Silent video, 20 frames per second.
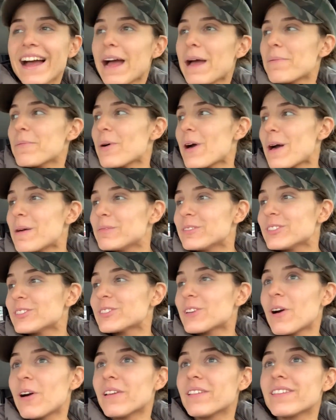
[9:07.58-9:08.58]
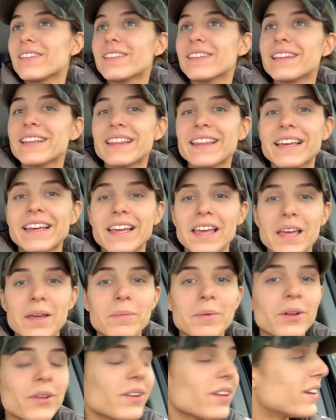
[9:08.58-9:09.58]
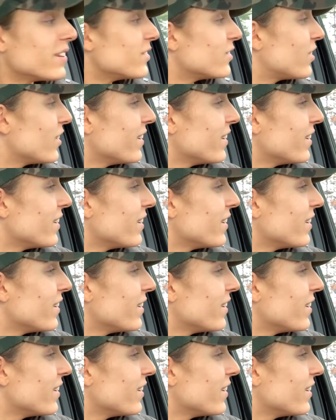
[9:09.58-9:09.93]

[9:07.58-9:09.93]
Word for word: I'm, I'm just constantly thinking about lunch.